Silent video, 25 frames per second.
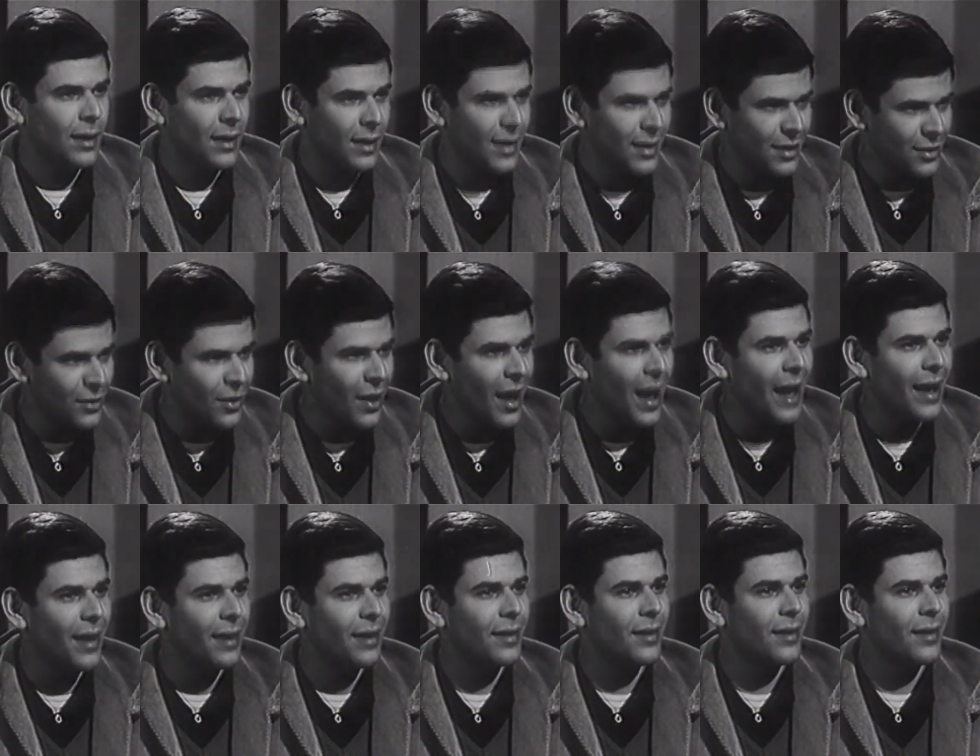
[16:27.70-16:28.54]
That's
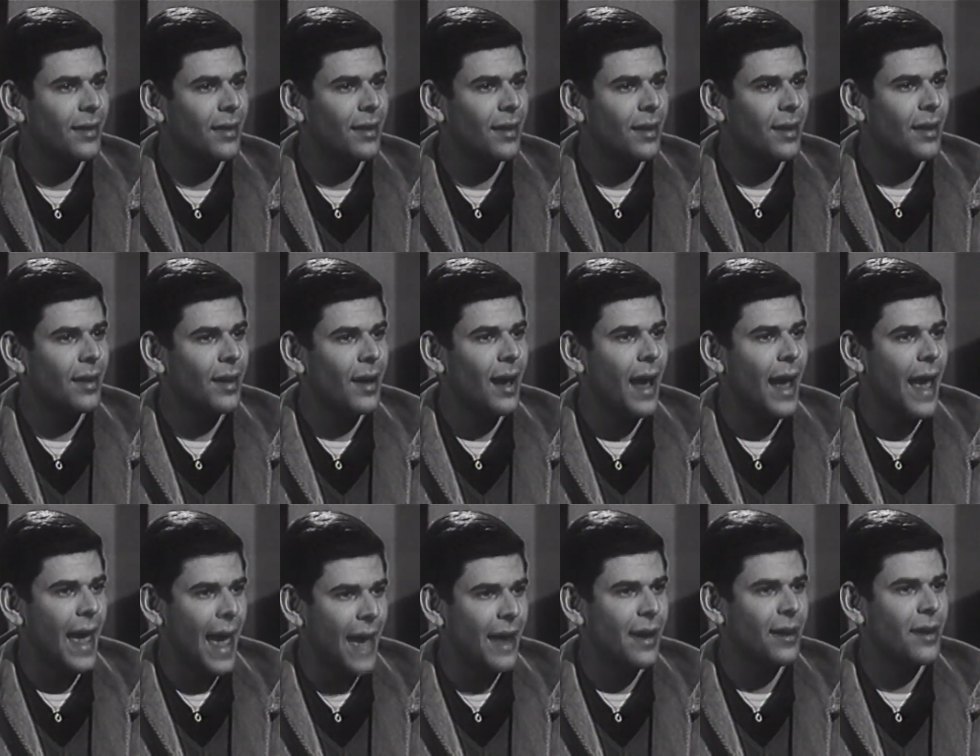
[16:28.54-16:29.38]
right. I
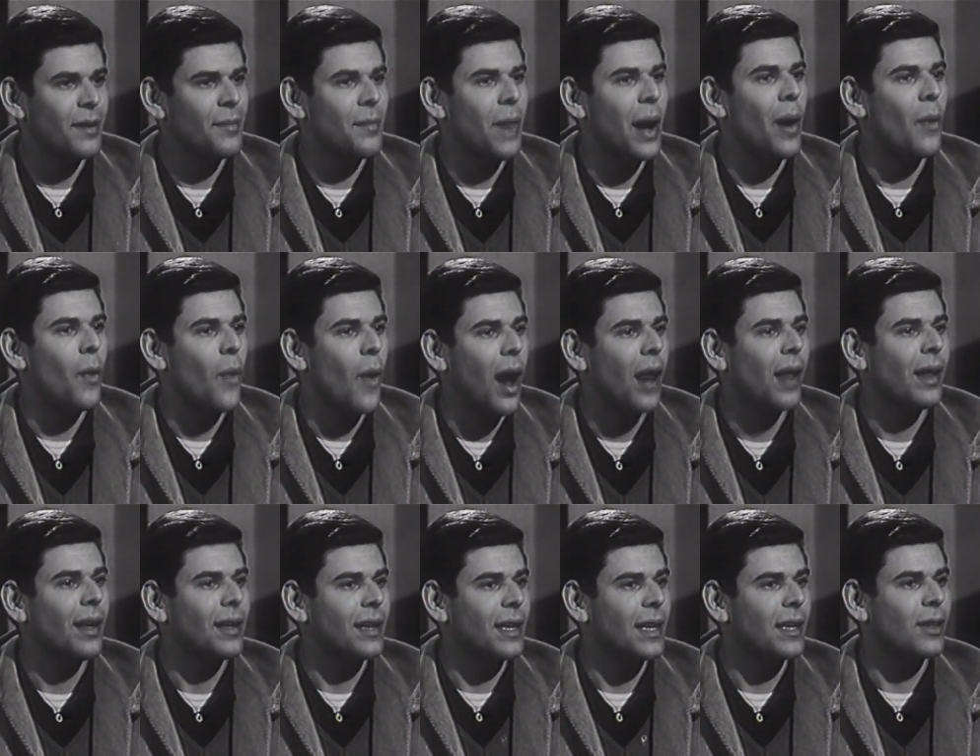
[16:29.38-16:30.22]
handed him my
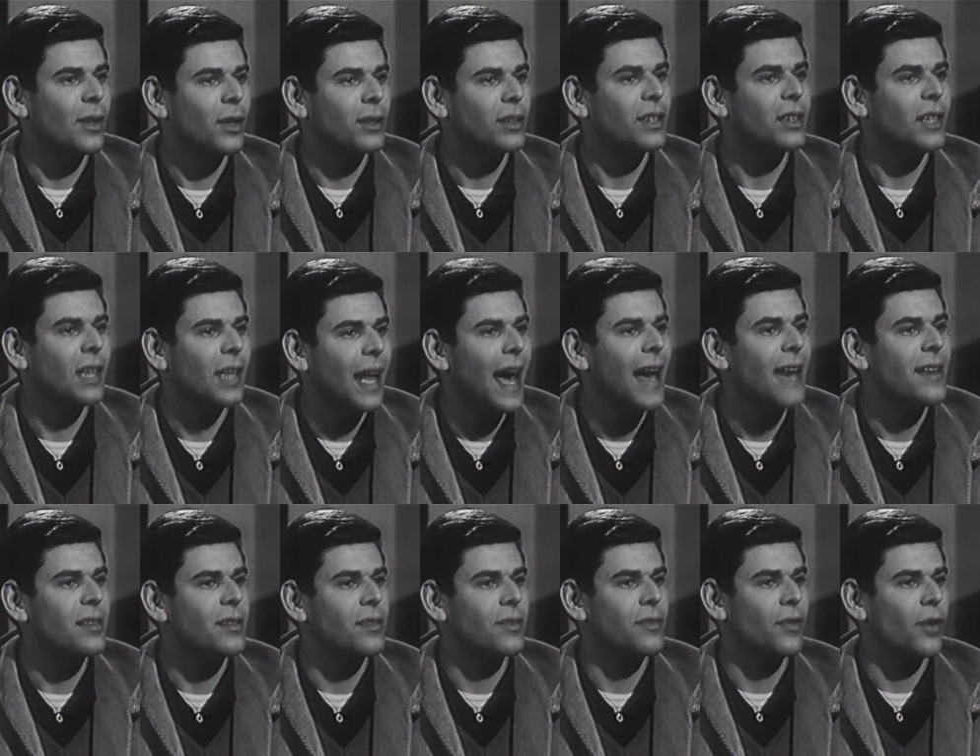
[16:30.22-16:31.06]
wallet, and he looked at the
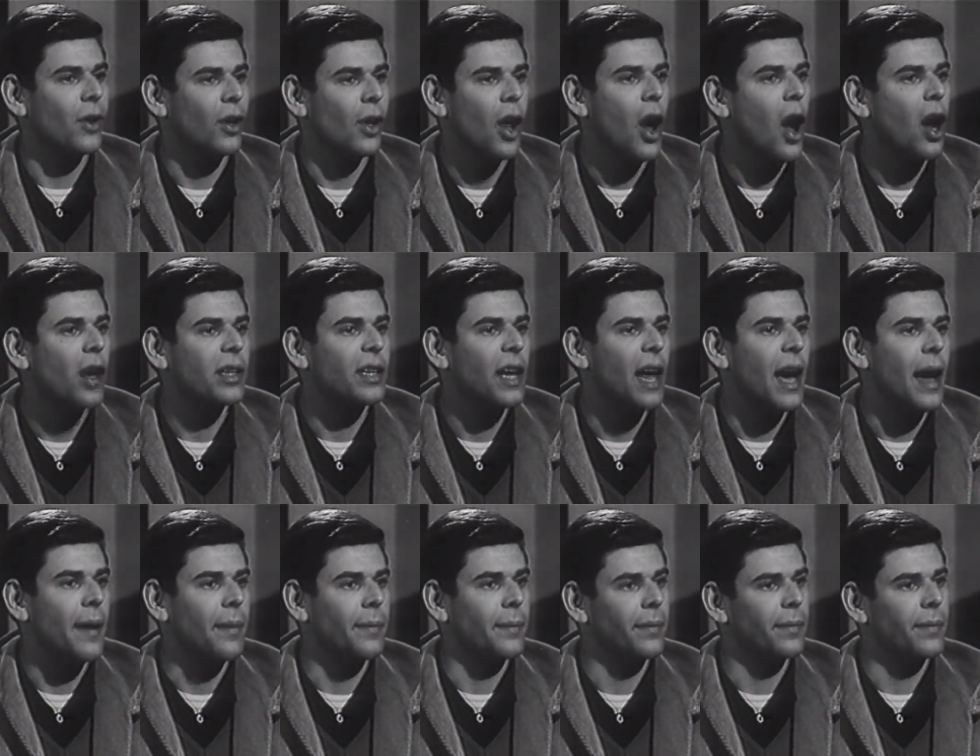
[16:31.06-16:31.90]
license for a long
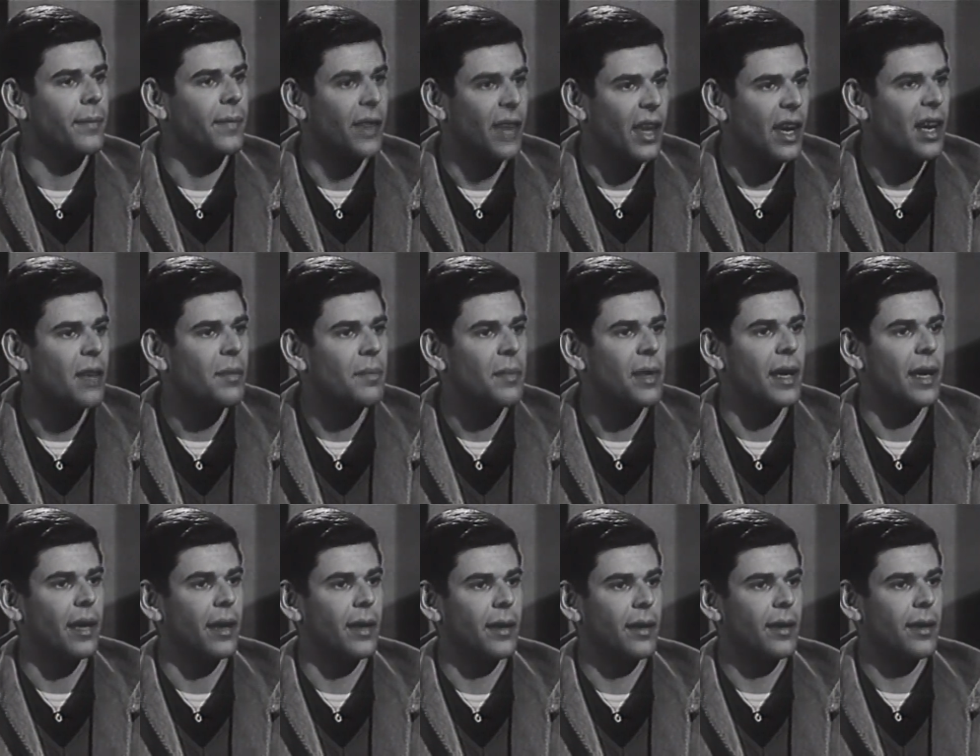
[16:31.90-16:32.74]
time, then at
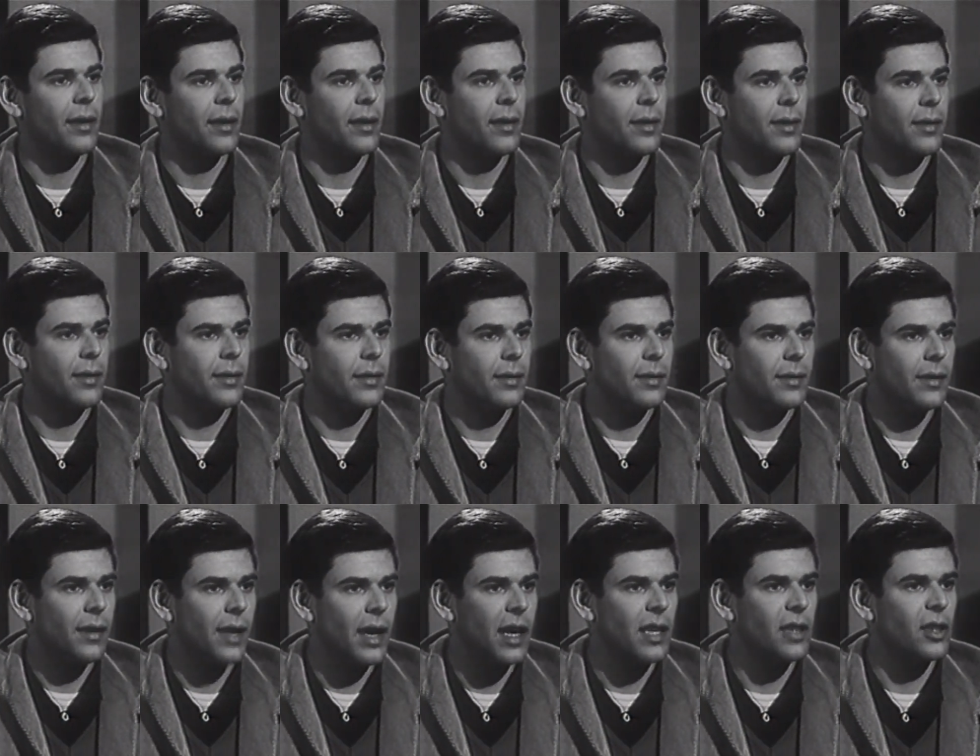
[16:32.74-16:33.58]
me.
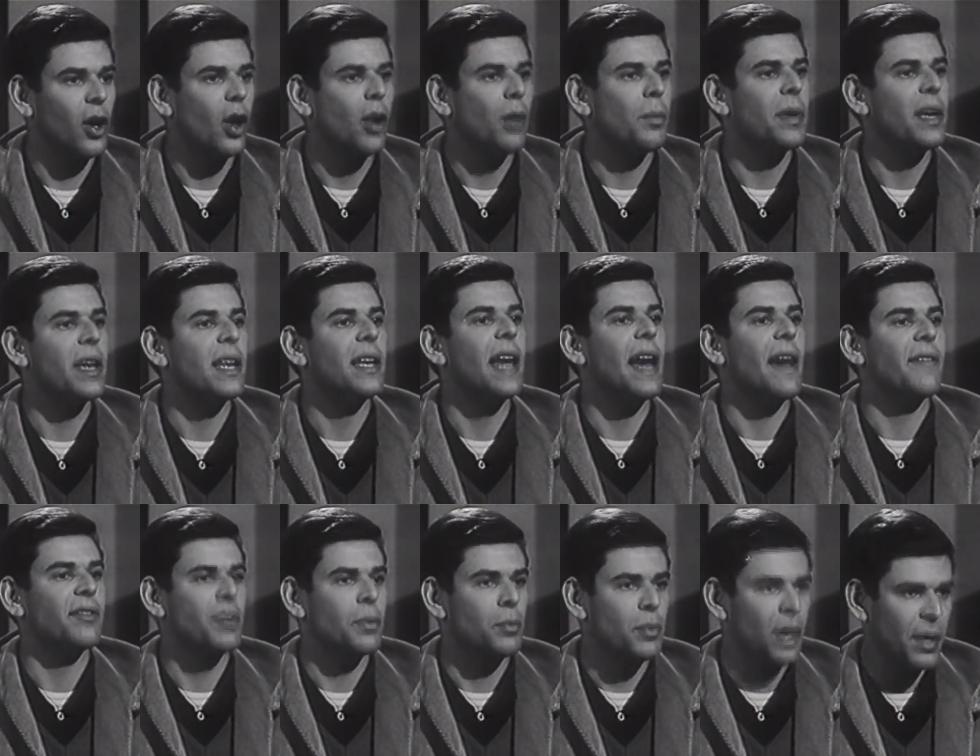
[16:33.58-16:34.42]
Then he told me he'd
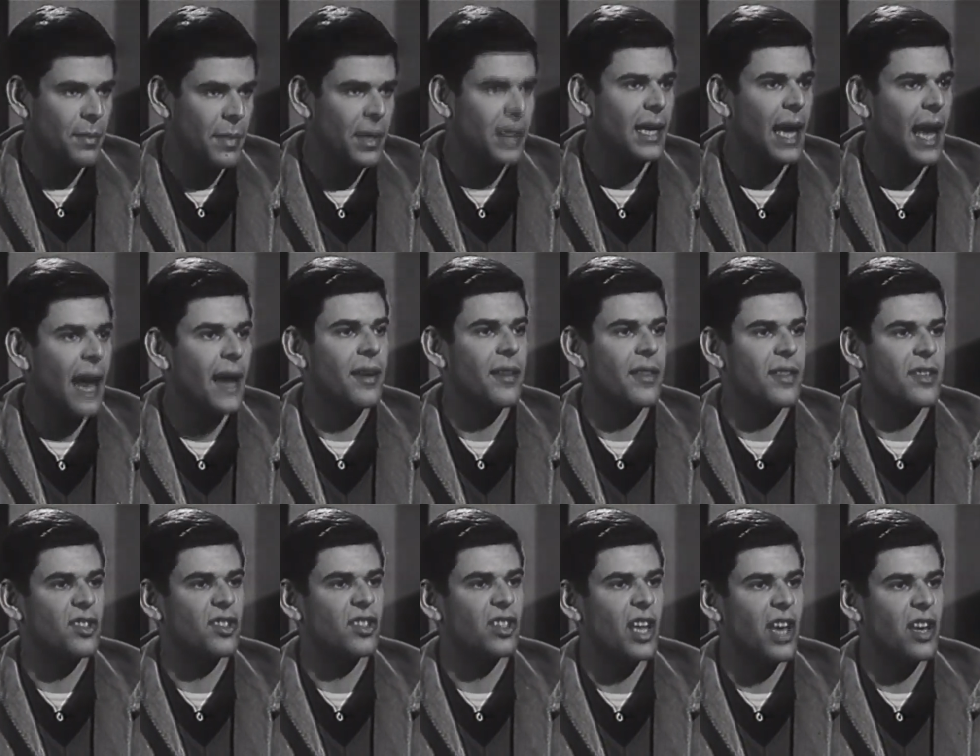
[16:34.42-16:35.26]
have to bring me down to
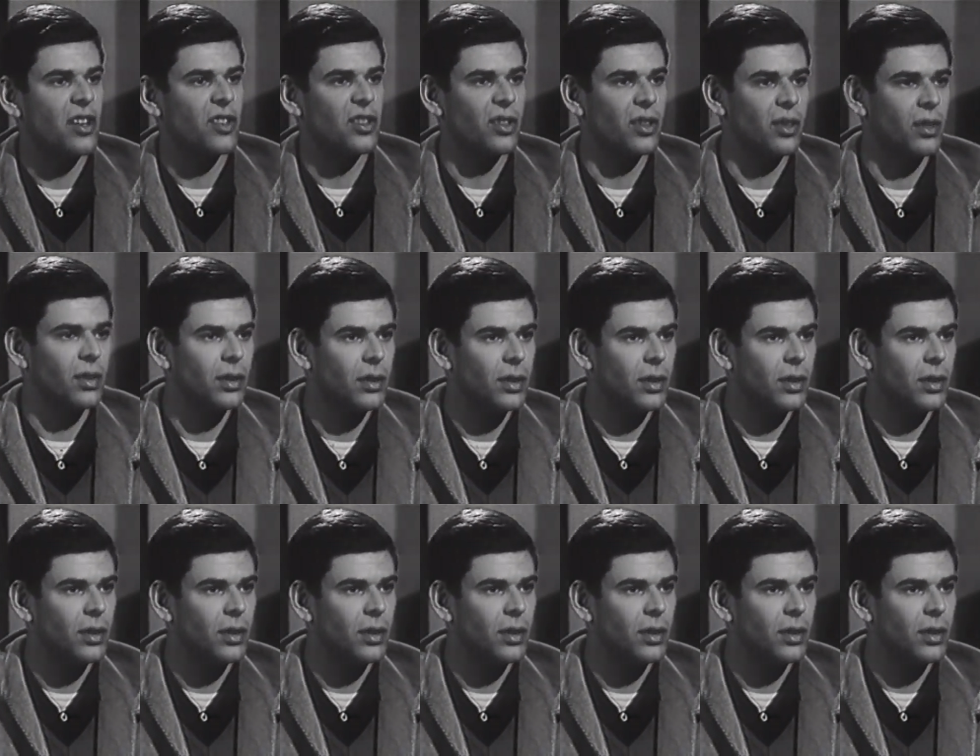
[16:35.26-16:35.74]
the station.